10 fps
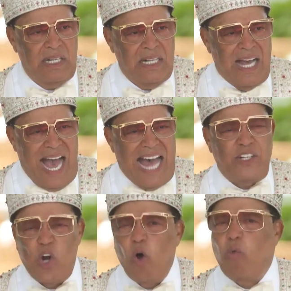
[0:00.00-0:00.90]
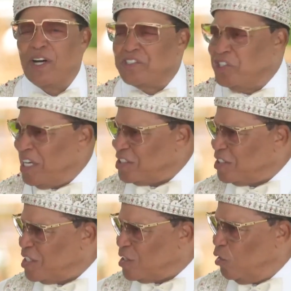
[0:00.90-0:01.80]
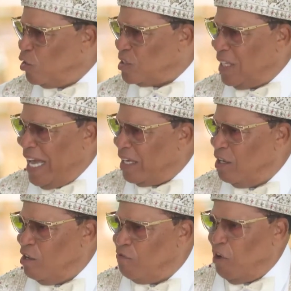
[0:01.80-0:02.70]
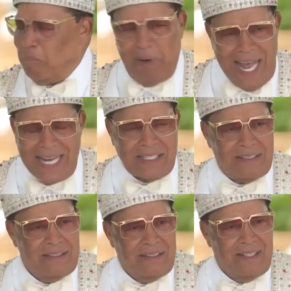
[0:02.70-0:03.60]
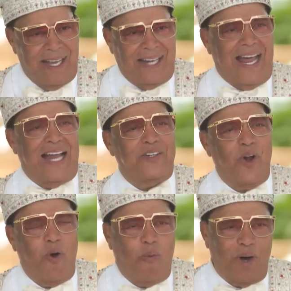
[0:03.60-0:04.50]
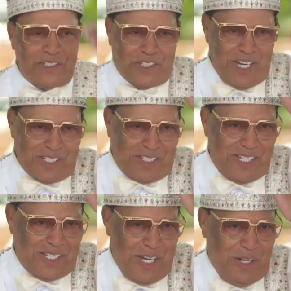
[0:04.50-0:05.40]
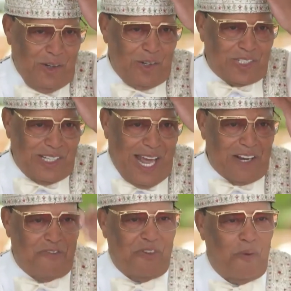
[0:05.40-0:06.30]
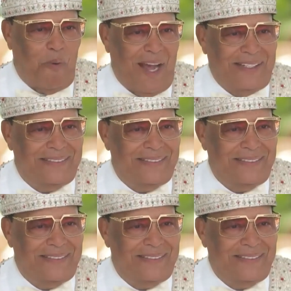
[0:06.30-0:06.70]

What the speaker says: I know what justice looks like for black, and I know what justice looks like for white.